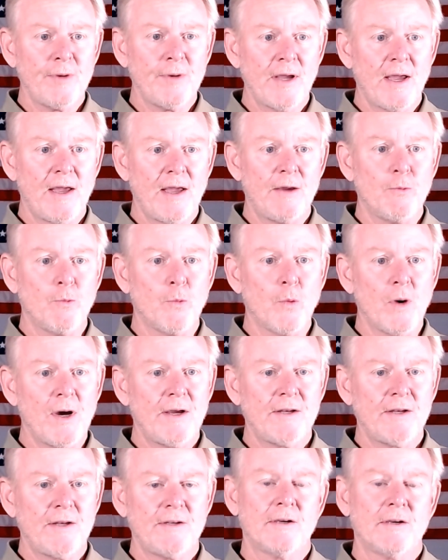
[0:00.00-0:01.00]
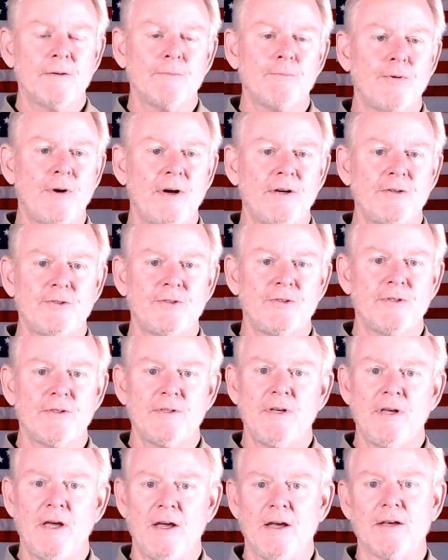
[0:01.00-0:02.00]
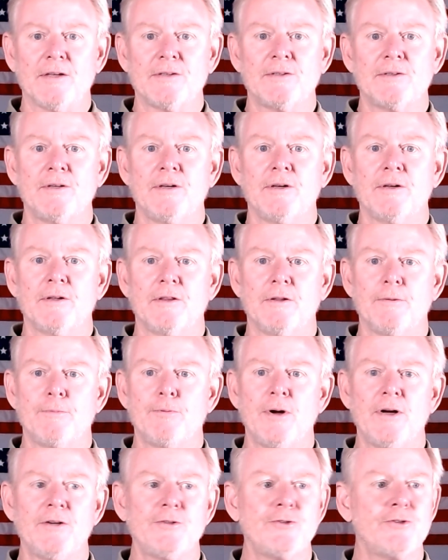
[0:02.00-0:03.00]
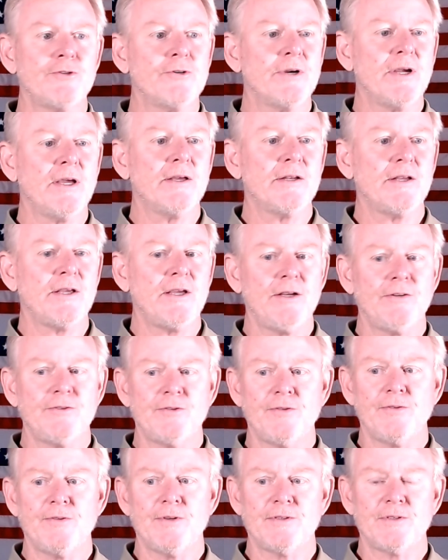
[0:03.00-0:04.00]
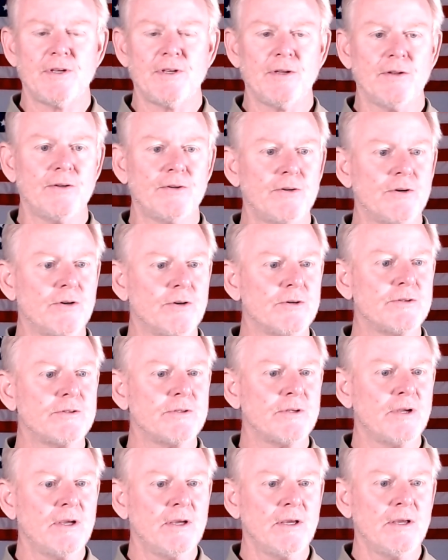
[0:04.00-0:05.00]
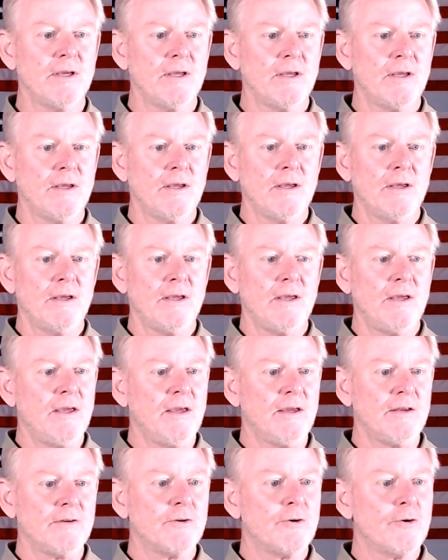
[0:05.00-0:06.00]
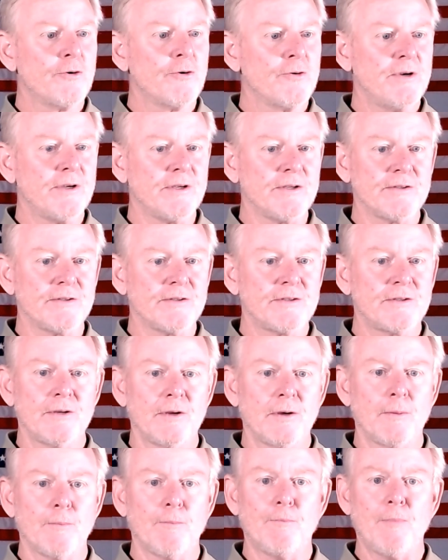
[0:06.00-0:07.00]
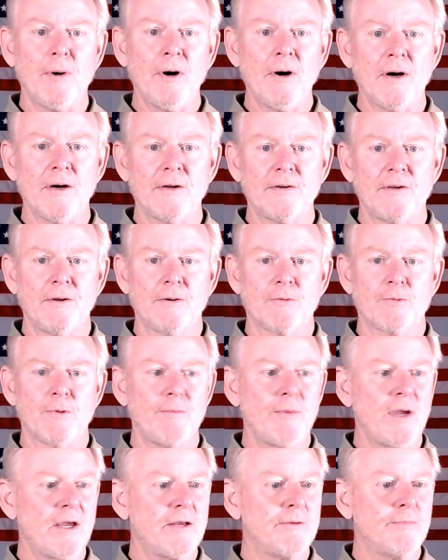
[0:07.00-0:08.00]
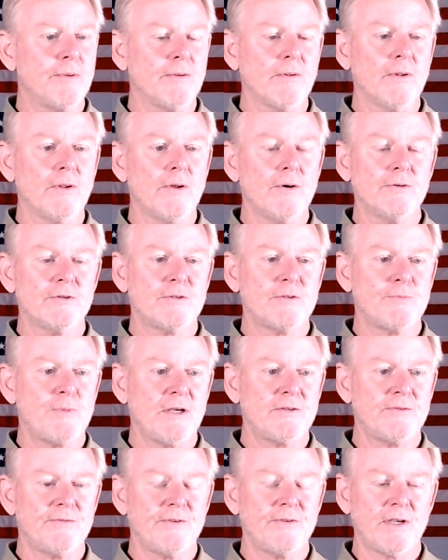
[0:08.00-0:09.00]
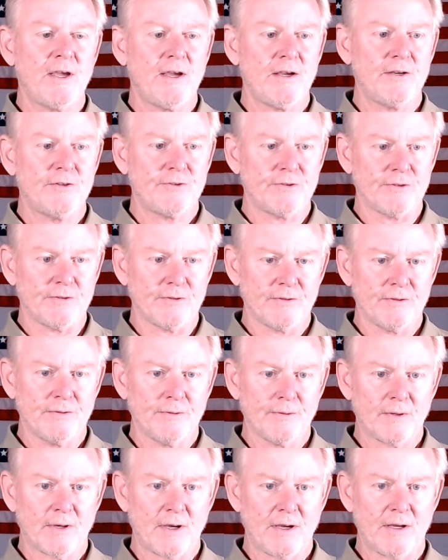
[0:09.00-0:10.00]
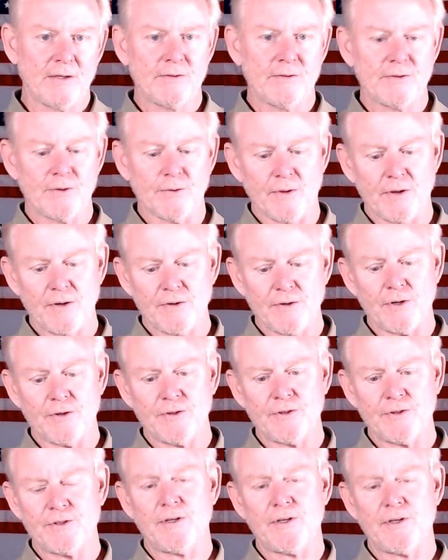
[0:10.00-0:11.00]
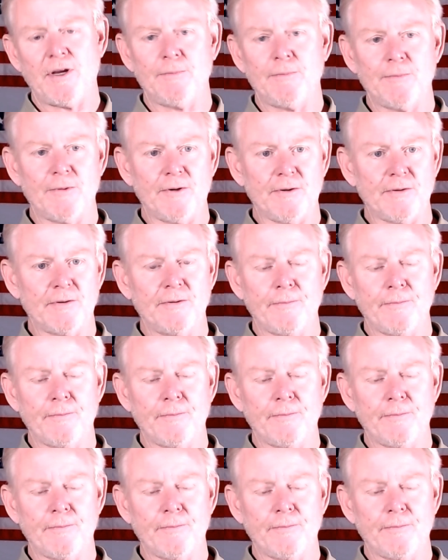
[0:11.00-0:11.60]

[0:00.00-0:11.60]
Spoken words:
a wet compression test, the pressure in each of the cylinders increased, but remained below specifications. Okay, so there's our statement.